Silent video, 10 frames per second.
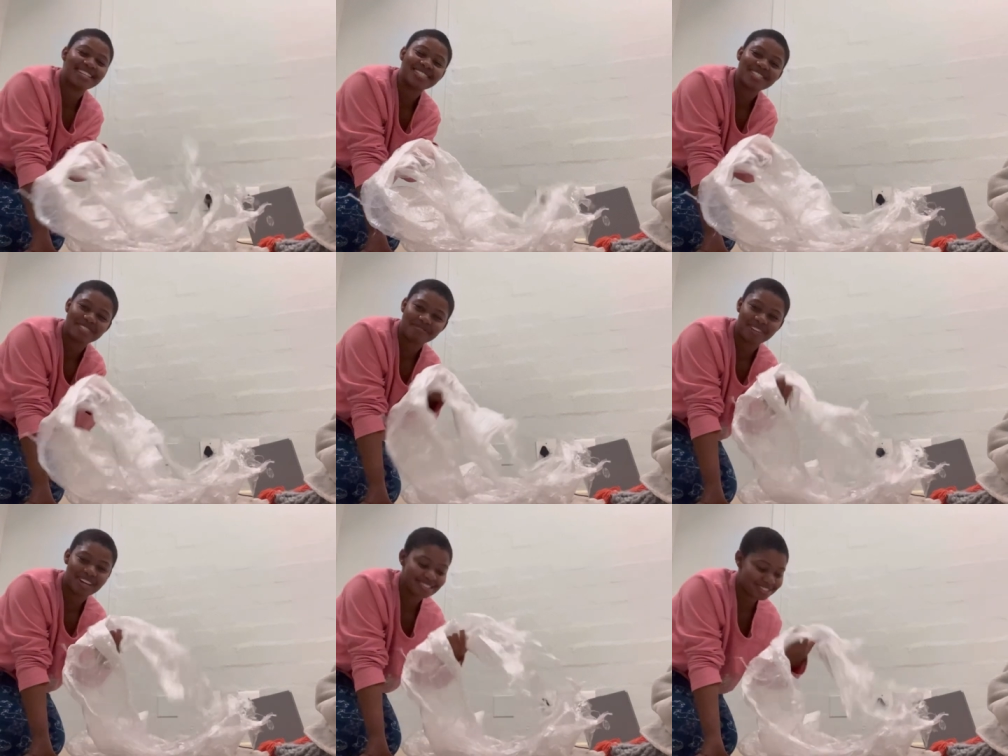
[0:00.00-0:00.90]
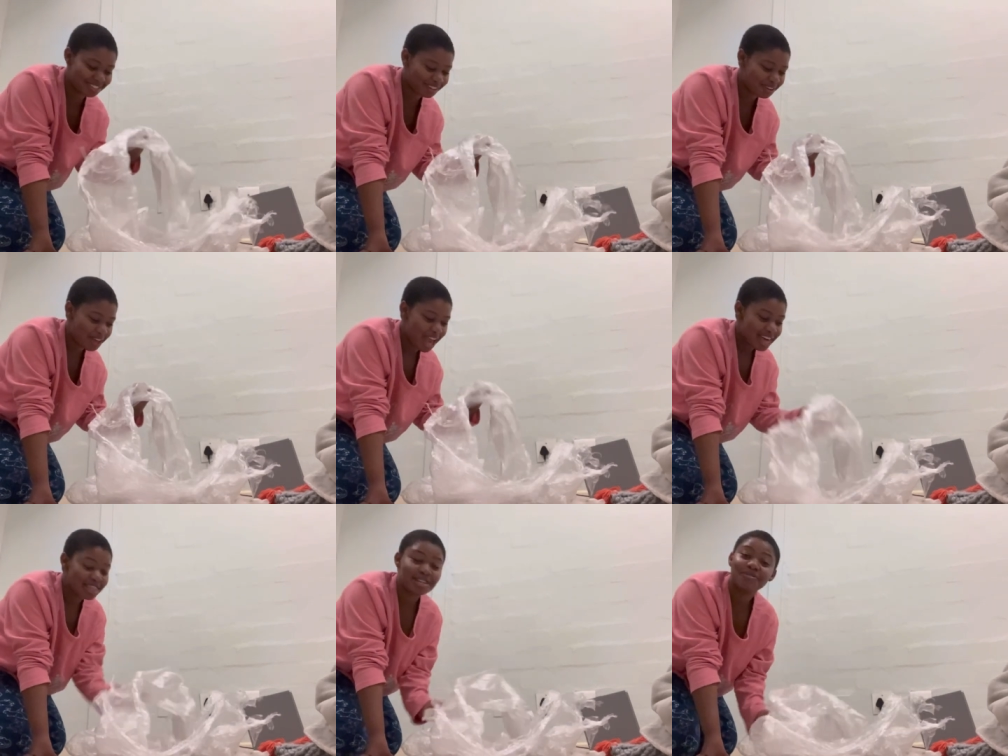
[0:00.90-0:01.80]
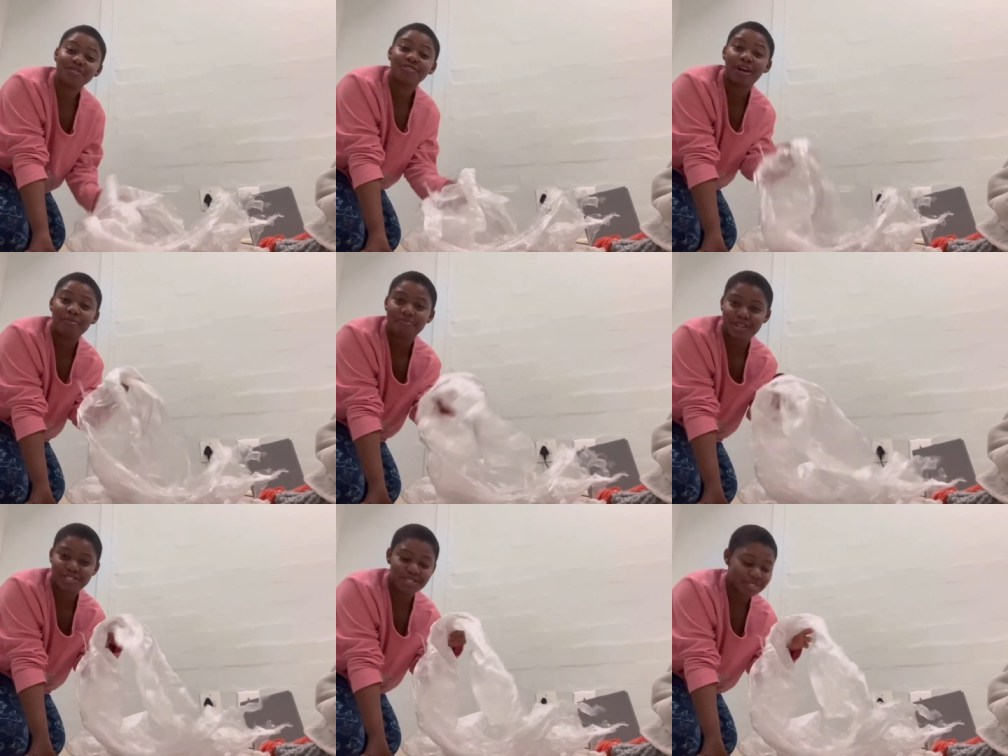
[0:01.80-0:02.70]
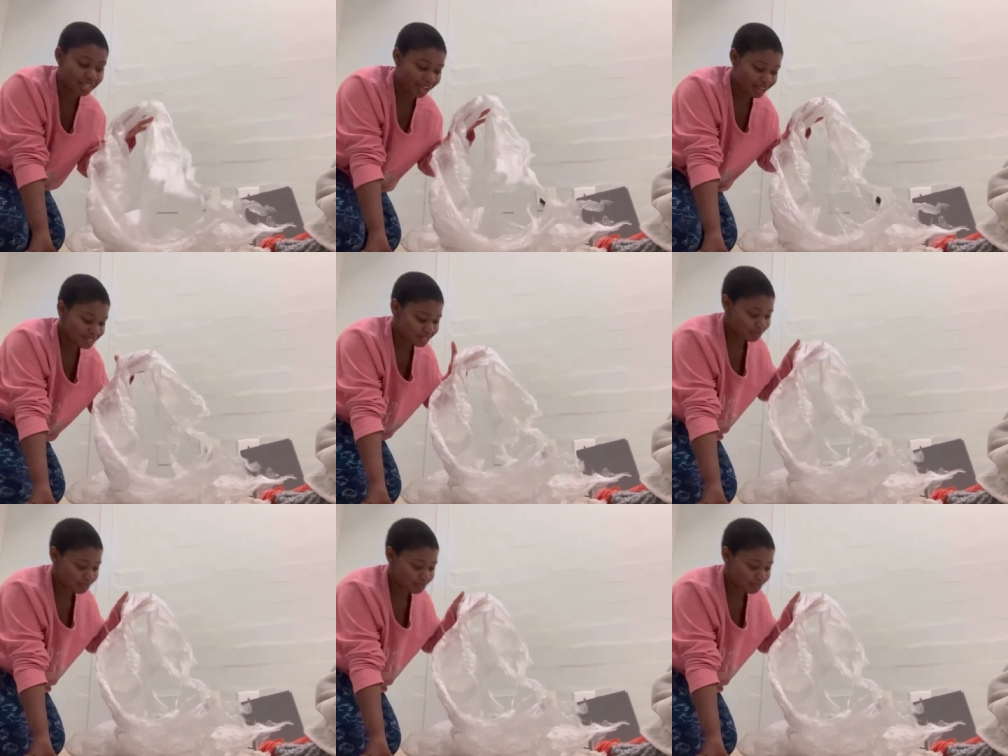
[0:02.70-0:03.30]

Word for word: this is the plastic that wrapped my suitcase.